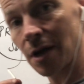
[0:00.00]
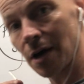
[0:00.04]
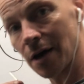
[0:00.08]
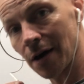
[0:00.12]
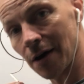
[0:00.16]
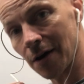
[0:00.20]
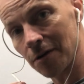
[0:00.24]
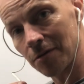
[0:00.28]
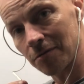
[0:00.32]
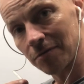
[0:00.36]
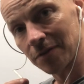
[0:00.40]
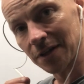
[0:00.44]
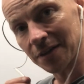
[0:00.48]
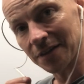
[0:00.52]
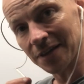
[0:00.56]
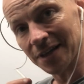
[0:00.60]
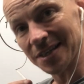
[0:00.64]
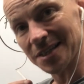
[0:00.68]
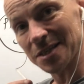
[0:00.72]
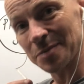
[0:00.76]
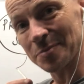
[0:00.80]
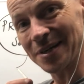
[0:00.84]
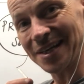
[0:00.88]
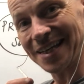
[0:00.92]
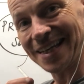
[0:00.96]
Hopefully
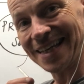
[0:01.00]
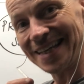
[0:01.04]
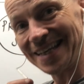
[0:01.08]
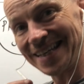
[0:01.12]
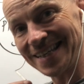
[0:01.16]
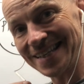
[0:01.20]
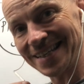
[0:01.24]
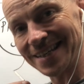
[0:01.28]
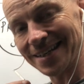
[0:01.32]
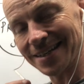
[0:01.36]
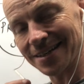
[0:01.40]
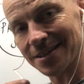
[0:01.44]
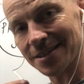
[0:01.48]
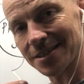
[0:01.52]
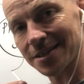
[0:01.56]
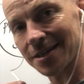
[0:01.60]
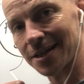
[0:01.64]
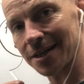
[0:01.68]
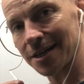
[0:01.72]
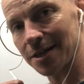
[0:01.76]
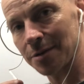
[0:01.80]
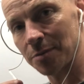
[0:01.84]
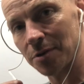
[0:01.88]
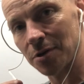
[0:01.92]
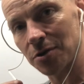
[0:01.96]
that's a bit easier to
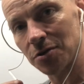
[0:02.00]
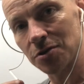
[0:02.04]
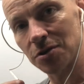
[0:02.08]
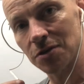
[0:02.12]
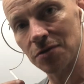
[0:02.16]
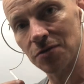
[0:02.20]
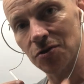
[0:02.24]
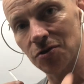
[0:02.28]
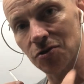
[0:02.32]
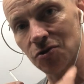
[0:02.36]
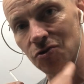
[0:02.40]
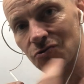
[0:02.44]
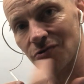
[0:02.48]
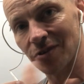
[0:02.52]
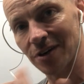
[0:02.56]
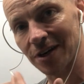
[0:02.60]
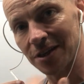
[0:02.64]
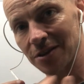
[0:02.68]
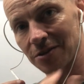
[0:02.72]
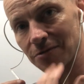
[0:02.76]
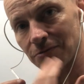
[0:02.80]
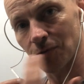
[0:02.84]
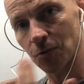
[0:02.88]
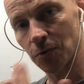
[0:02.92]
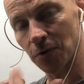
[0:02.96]
say because you've just
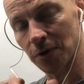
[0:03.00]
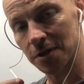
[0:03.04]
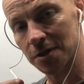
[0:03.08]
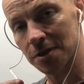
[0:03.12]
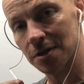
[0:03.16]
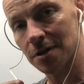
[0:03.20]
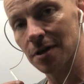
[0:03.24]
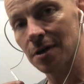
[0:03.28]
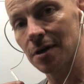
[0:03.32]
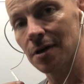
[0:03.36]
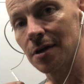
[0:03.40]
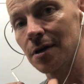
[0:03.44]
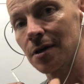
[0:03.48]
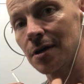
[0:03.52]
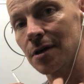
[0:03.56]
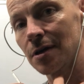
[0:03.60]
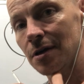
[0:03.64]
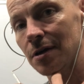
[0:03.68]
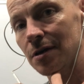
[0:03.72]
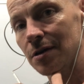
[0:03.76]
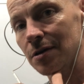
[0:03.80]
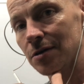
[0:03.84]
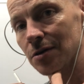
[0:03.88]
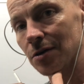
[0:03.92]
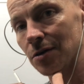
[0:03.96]
trained the voice
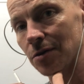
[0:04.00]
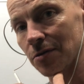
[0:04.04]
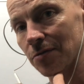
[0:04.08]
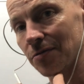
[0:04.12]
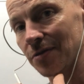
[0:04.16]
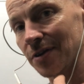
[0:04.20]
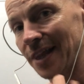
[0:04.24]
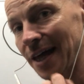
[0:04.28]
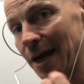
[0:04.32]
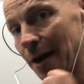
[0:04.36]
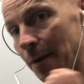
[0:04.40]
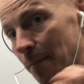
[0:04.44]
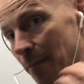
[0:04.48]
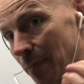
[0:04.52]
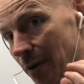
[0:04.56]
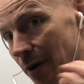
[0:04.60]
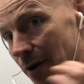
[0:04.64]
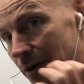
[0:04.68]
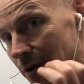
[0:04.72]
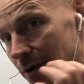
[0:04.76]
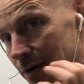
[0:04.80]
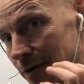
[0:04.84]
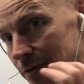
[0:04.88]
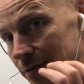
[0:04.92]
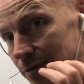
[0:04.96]
to look for that
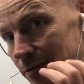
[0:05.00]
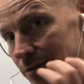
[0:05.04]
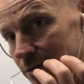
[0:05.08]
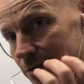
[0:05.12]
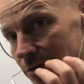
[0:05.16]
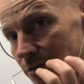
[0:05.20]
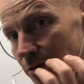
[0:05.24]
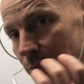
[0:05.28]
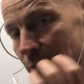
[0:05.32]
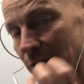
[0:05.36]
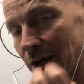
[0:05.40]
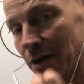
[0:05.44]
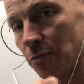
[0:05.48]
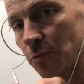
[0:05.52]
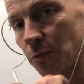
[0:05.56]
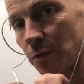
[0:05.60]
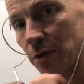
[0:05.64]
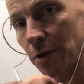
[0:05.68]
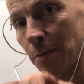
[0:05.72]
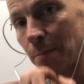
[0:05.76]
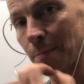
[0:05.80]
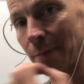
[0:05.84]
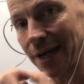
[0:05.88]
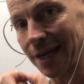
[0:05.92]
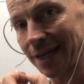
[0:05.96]
part of the mouth where
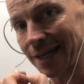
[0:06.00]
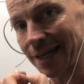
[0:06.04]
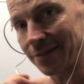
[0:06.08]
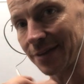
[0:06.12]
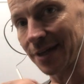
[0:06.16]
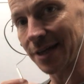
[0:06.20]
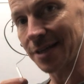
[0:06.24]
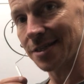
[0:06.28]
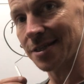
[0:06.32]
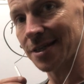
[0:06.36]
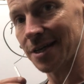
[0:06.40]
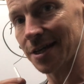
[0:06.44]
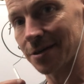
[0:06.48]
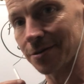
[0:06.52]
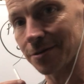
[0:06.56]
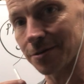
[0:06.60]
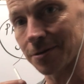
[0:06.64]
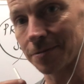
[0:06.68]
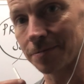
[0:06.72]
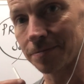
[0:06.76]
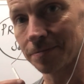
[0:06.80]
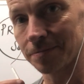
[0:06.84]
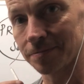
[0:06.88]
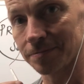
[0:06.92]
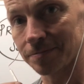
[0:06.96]
you're making that sound.
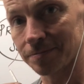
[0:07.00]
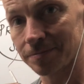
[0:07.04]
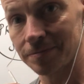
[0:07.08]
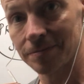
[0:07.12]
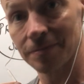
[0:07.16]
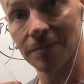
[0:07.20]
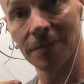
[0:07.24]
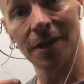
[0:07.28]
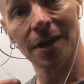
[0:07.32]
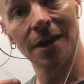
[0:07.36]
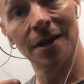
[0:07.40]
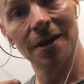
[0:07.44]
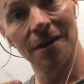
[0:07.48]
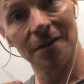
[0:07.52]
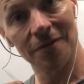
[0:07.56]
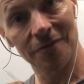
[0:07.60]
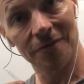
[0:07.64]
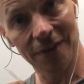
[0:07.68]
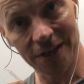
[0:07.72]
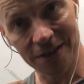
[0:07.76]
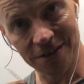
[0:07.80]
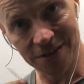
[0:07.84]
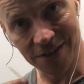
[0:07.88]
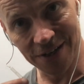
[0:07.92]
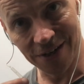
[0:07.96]

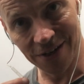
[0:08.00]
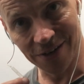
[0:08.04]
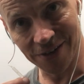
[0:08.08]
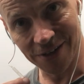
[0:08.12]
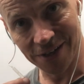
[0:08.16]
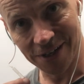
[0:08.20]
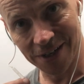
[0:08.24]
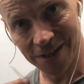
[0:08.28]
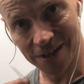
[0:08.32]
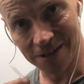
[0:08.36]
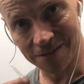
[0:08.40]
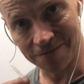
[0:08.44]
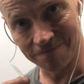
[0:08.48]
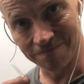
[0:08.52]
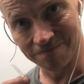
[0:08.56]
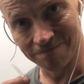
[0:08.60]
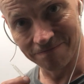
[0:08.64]
That's the idea.